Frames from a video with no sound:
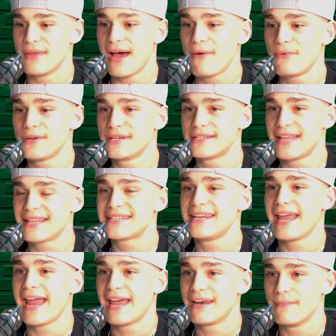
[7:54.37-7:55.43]
that's an
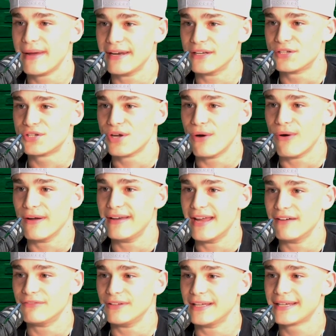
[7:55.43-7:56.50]
animated show on
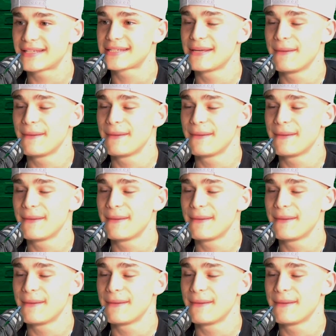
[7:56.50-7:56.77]
Netflix.